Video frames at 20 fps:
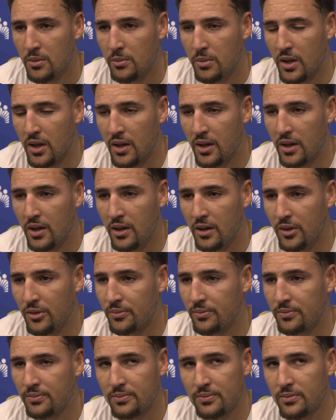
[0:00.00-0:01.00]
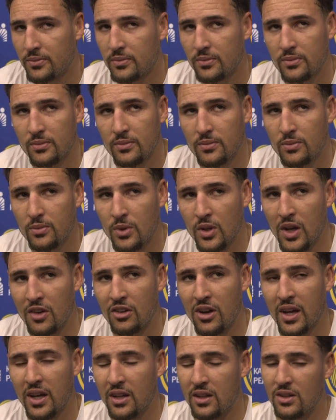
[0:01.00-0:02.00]
But
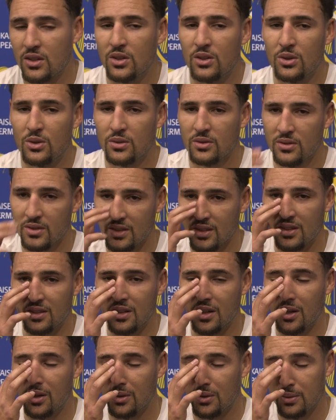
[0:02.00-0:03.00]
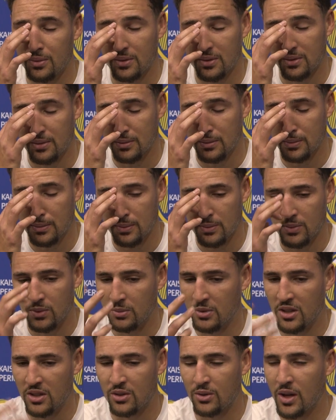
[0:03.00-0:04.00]
whatever I can do, you know,
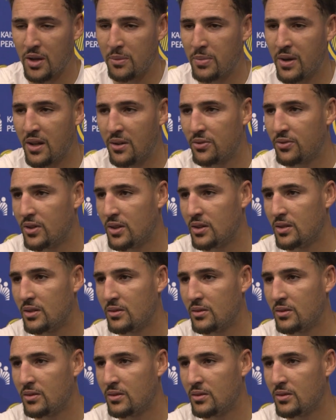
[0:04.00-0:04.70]
it'll be a great benefit.